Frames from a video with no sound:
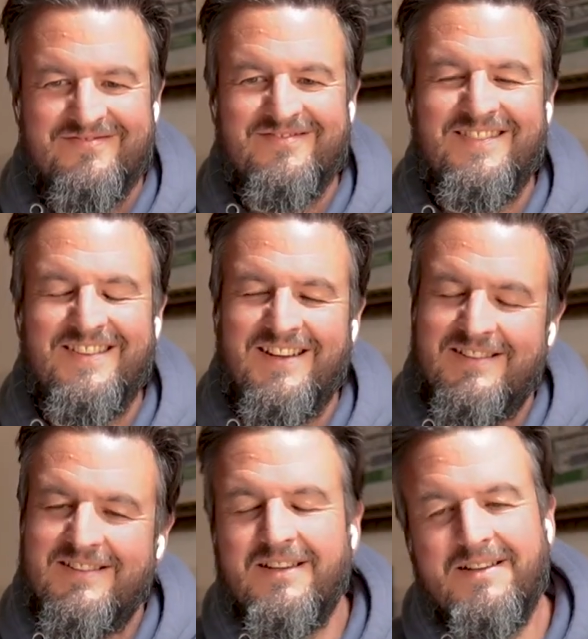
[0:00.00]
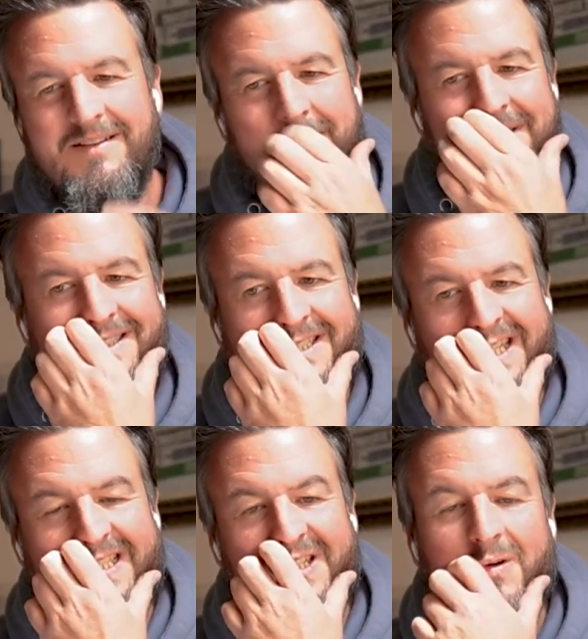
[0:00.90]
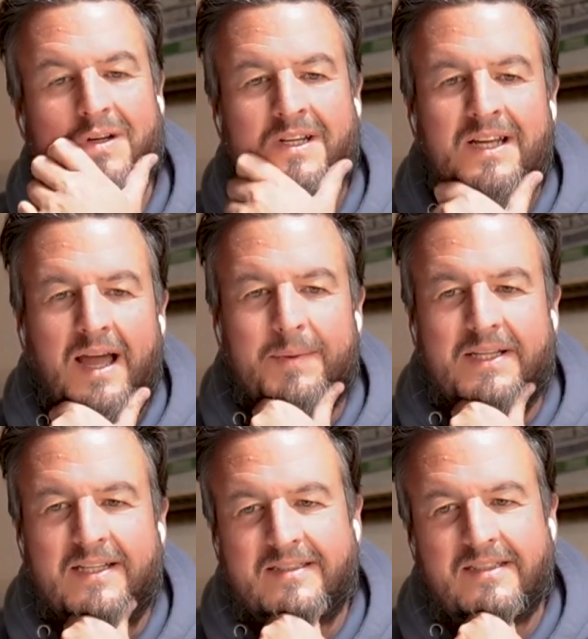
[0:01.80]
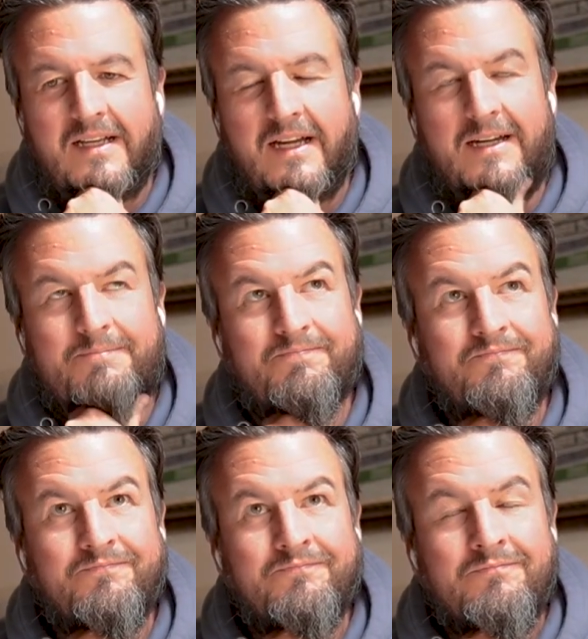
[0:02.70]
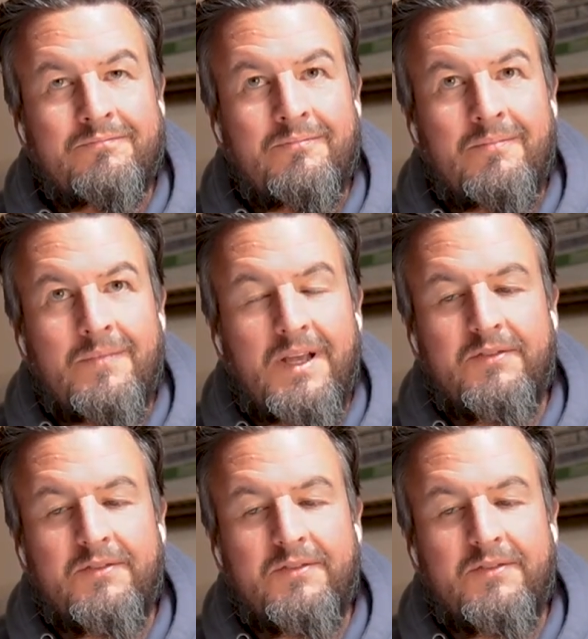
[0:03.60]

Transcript: Yes, amazing. Yeah, so I mean, this is very